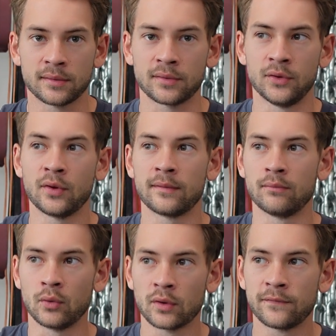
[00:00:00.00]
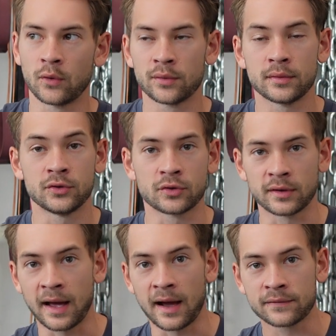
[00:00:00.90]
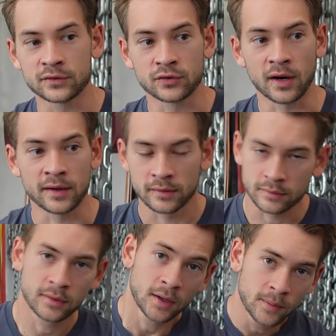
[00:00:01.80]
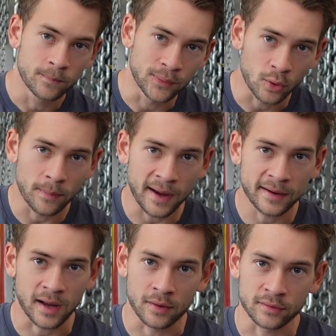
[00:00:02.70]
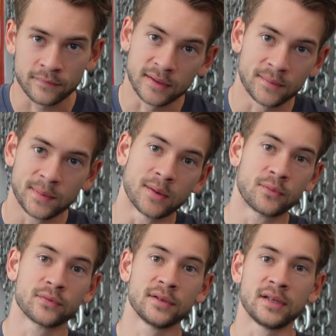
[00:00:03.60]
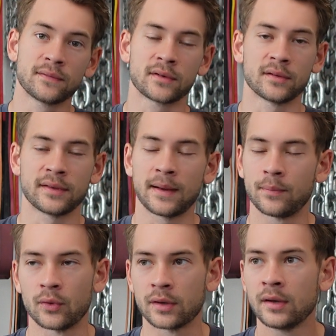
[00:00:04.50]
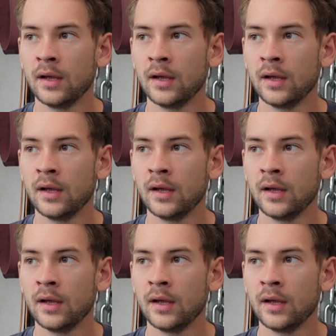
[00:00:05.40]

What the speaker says: So you have more force that you're going to have to try and pull back out of, and it becomes really difficult at that point